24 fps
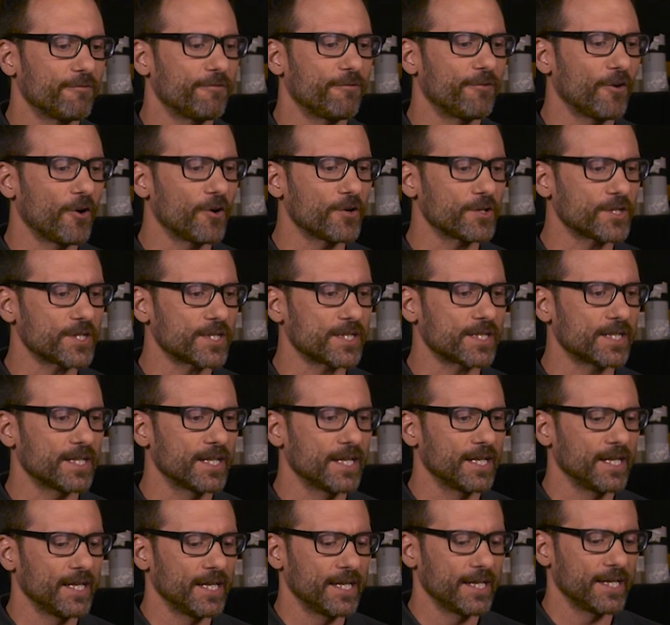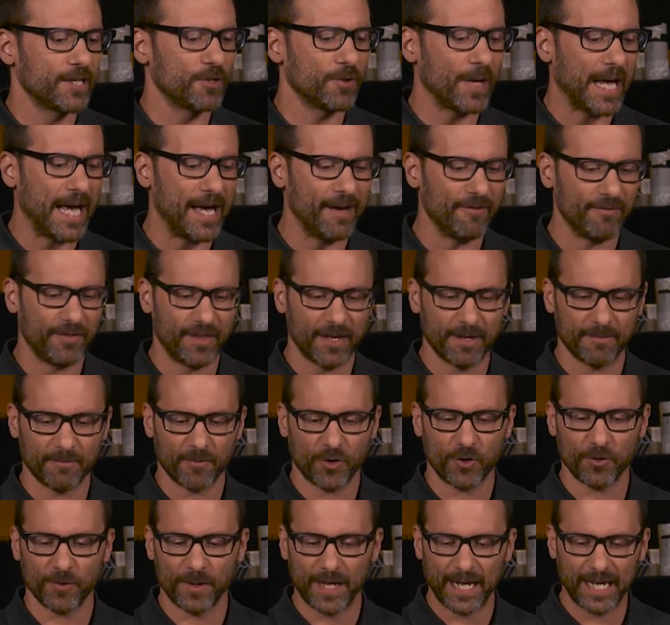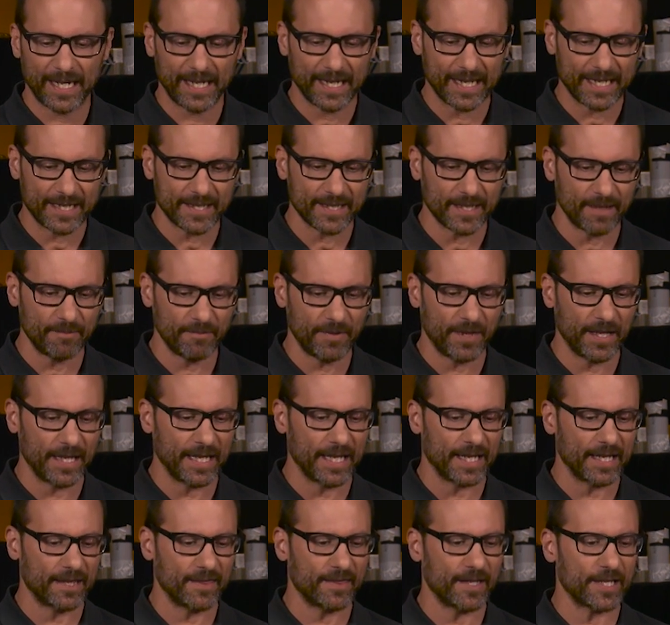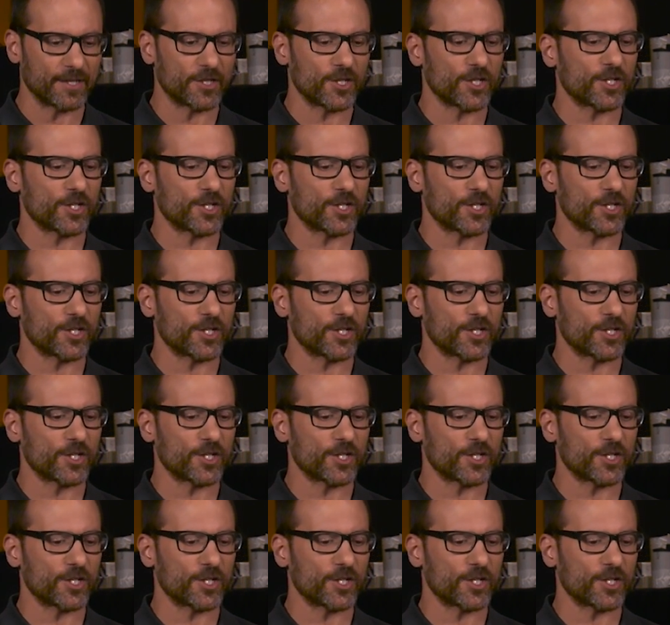First, you have them creating something that's